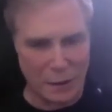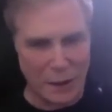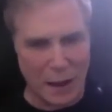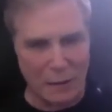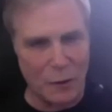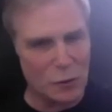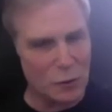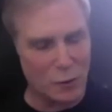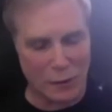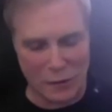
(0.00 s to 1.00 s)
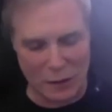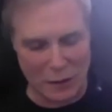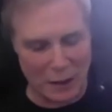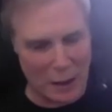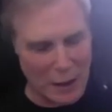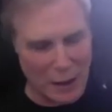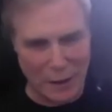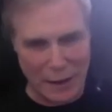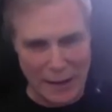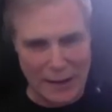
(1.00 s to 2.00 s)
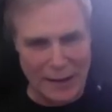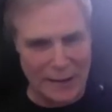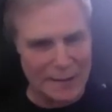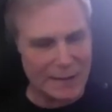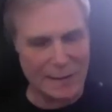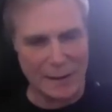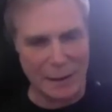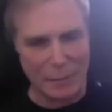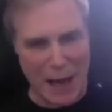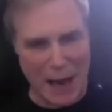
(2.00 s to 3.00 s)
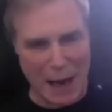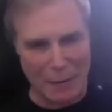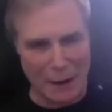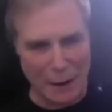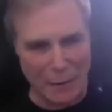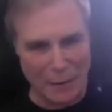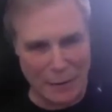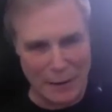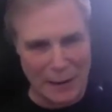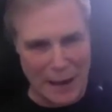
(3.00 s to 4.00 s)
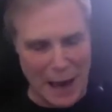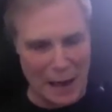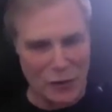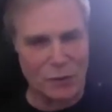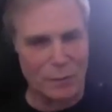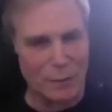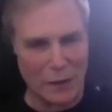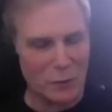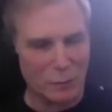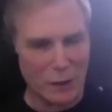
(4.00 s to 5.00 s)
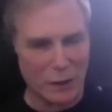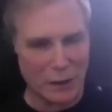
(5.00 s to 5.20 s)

That mm-hmm. you turn this thing on, it sits in the background, and it just makes you money.